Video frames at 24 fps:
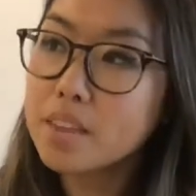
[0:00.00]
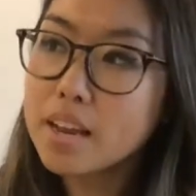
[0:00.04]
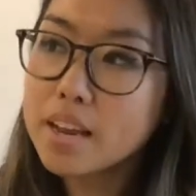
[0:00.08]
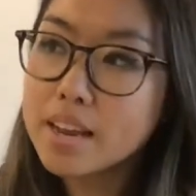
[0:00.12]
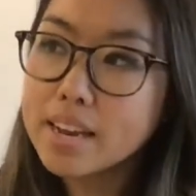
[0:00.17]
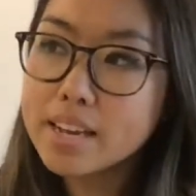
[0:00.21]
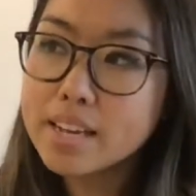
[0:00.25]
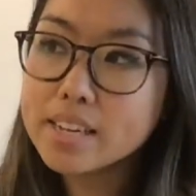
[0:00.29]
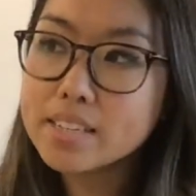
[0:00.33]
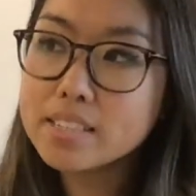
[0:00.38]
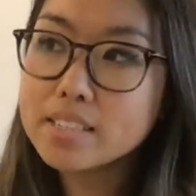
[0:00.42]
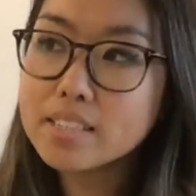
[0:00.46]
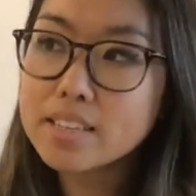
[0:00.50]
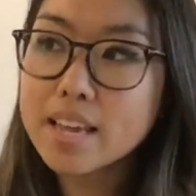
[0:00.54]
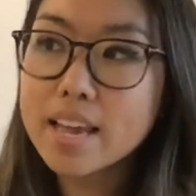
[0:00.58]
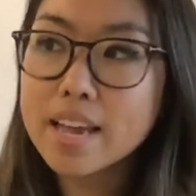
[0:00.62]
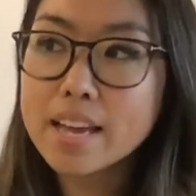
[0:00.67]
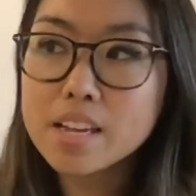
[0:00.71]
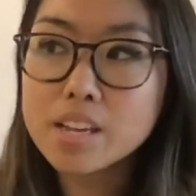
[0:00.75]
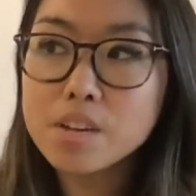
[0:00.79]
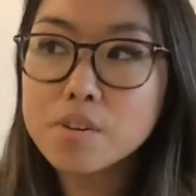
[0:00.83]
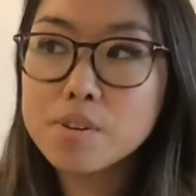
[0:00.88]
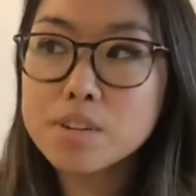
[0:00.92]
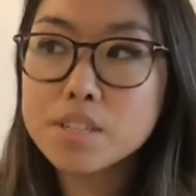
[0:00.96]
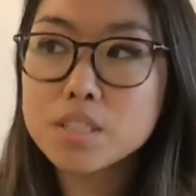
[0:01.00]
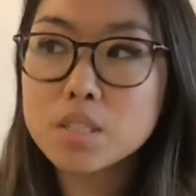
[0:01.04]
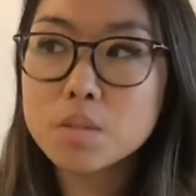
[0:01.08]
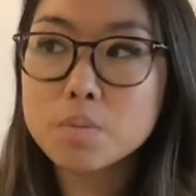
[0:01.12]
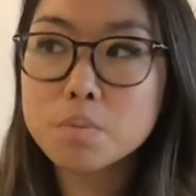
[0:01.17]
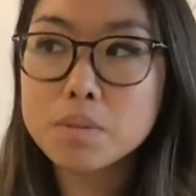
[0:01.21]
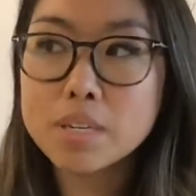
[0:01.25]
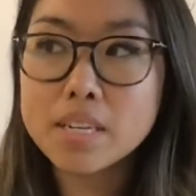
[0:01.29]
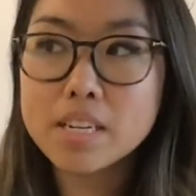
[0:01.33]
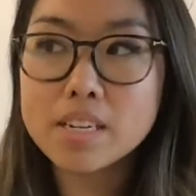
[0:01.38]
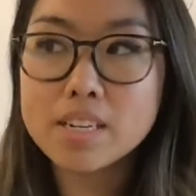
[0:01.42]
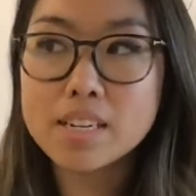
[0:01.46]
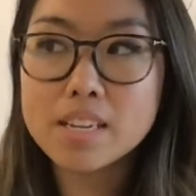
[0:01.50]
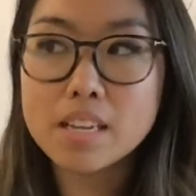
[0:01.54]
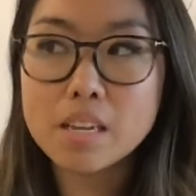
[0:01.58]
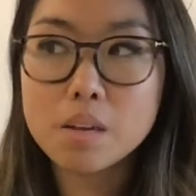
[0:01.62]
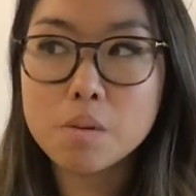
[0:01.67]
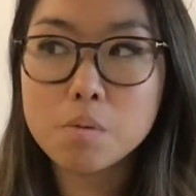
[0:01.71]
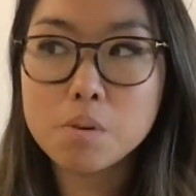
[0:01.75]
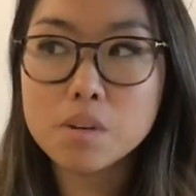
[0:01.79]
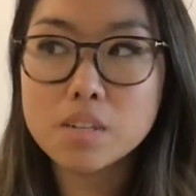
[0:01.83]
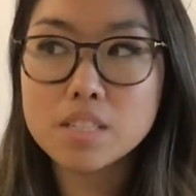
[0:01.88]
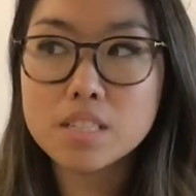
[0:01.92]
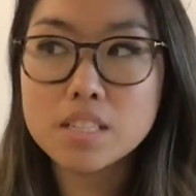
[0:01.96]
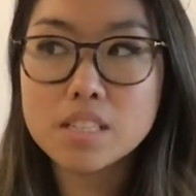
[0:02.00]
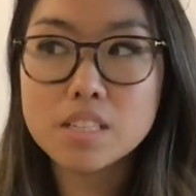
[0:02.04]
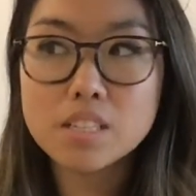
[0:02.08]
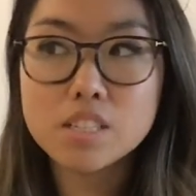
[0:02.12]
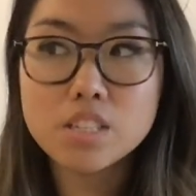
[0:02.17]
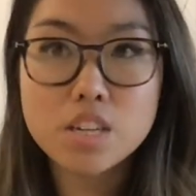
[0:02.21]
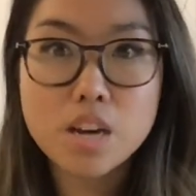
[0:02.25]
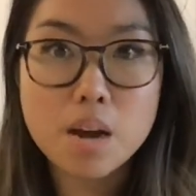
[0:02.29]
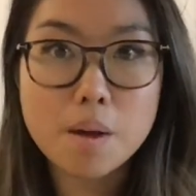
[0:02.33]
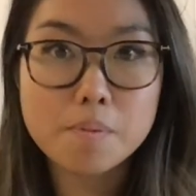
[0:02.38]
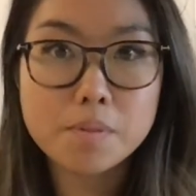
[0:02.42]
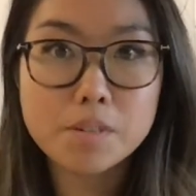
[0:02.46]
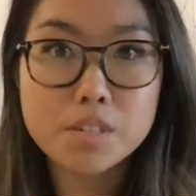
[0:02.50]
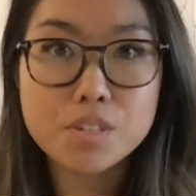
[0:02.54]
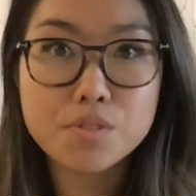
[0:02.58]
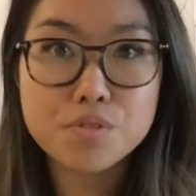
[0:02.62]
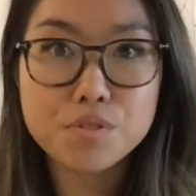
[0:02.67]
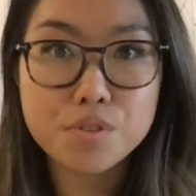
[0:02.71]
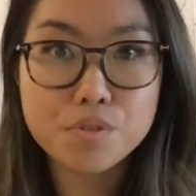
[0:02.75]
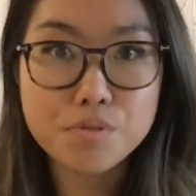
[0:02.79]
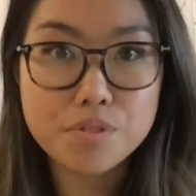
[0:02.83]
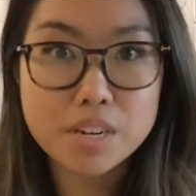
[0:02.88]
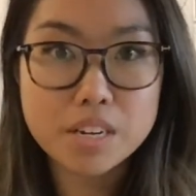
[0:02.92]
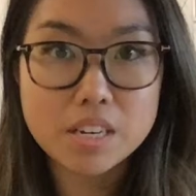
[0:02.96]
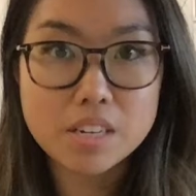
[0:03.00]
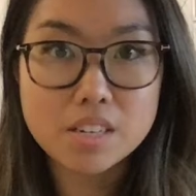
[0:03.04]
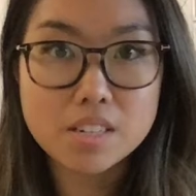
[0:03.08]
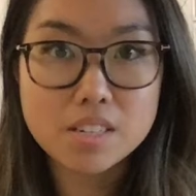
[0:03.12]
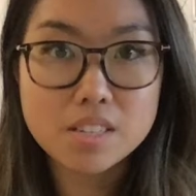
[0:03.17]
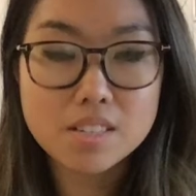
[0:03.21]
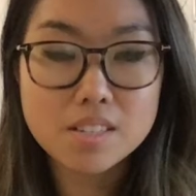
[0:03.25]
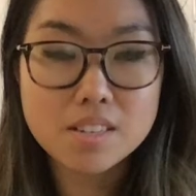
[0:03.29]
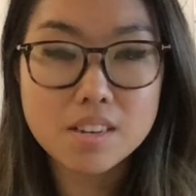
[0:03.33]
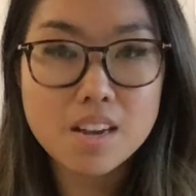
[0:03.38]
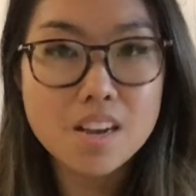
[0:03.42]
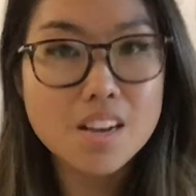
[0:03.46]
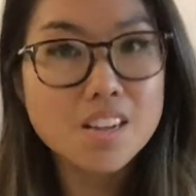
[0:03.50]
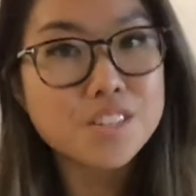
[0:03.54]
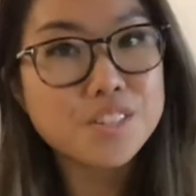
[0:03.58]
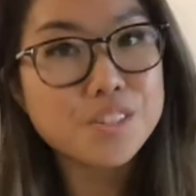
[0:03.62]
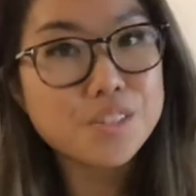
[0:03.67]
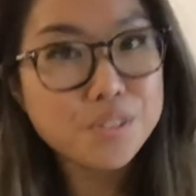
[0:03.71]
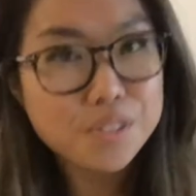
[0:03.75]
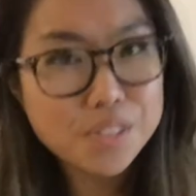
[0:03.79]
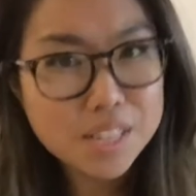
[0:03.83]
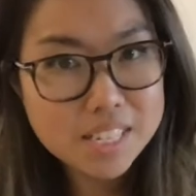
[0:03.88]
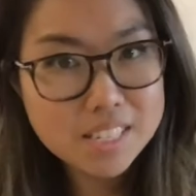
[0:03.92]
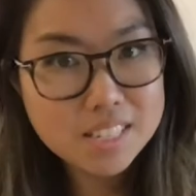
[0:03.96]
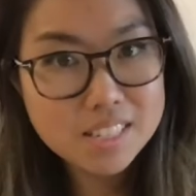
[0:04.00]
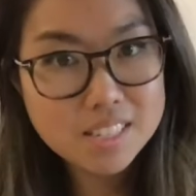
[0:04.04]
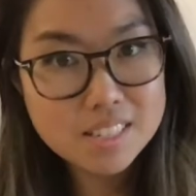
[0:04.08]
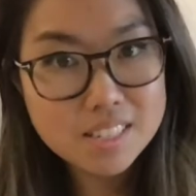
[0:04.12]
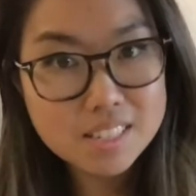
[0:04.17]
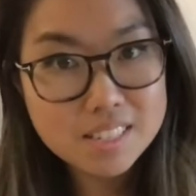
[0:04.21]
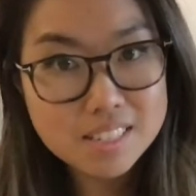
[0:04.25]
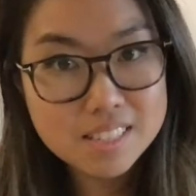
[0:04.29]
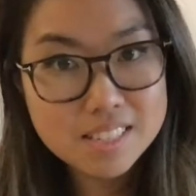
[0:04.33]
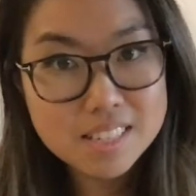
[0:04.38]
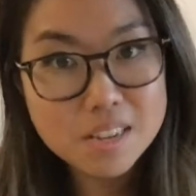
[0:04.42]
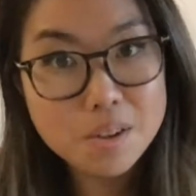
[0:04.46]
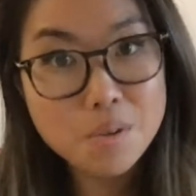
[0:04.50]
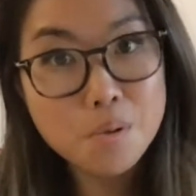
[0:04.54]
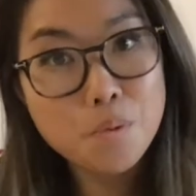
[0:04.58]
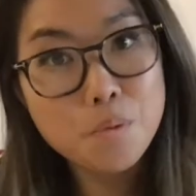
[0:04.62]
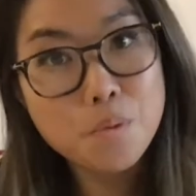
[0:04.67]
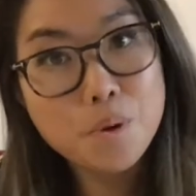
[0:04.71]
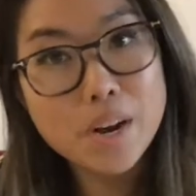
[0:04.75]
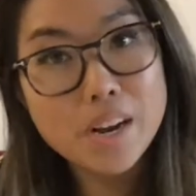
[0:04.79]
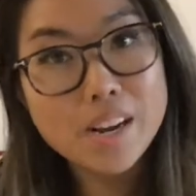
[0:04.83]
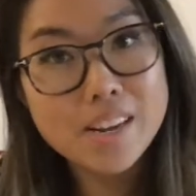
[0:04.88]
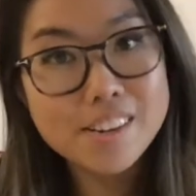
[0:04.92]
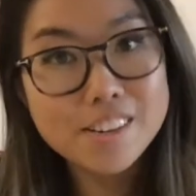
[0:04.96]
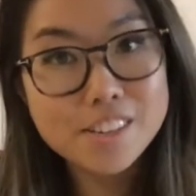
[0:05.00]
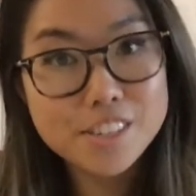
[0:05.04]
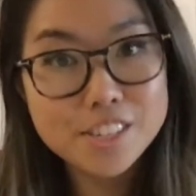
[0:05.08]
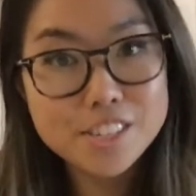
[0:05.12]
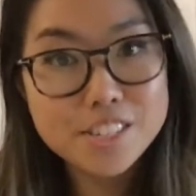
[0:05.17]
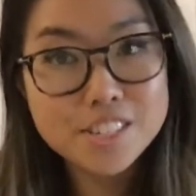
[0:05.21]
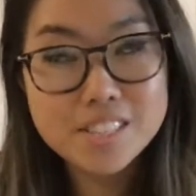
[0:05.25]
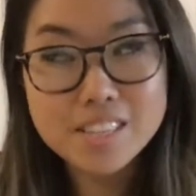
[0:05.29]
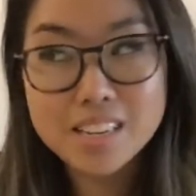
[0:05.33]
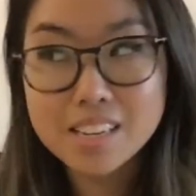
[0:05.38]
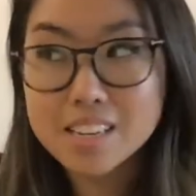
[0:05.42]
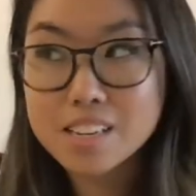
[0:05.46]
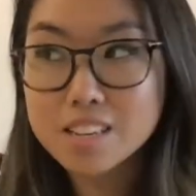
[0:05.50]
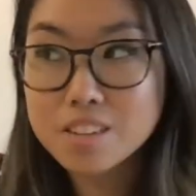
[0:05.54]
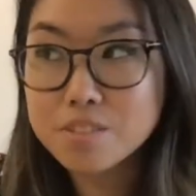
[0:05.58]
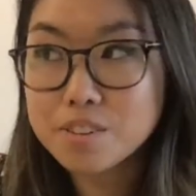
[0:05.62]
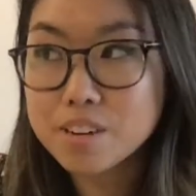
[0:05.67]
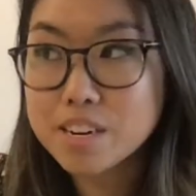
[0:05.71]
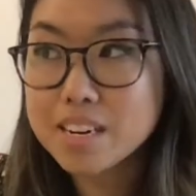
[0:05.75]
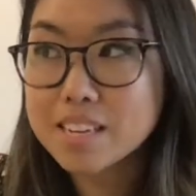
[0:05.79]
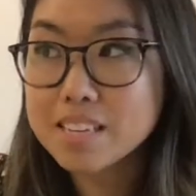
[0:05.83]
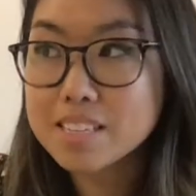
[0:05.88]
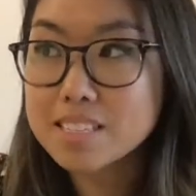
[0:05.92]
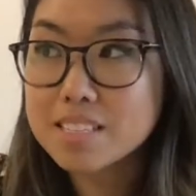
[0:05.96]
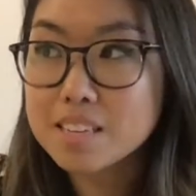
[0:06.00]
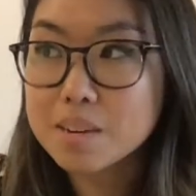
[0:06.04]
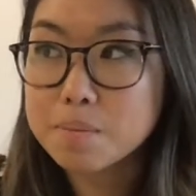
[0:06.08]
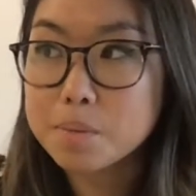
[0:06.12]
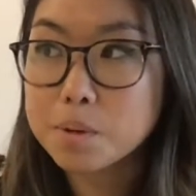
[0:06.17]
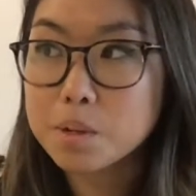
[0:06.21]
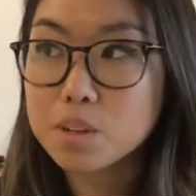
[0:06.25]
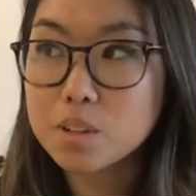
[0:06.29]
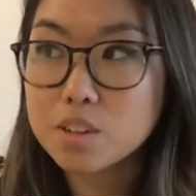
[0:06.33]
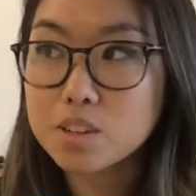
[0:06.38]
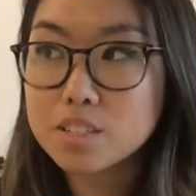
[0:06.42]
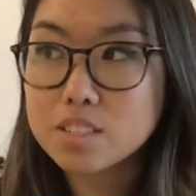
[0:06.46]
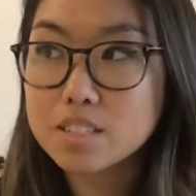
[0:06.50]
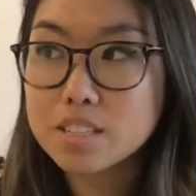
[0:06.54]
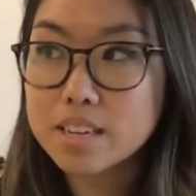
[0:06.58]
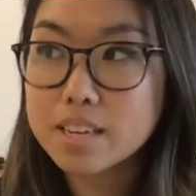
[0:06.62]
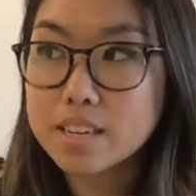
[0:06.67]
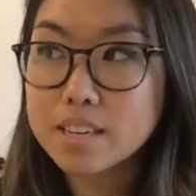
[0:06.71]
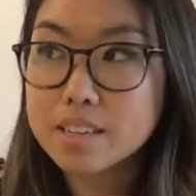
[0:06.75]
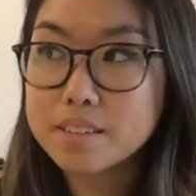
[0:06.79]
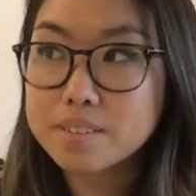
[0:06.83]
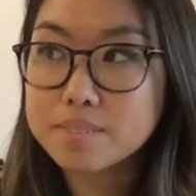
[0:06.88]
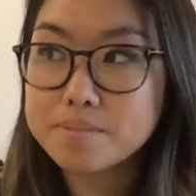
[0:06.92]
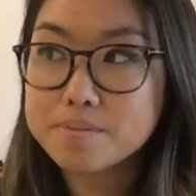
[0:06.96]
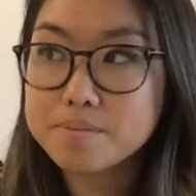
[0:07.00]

And can you explain keywords in the chapters for readers? So let's see what a good second grade example looks like.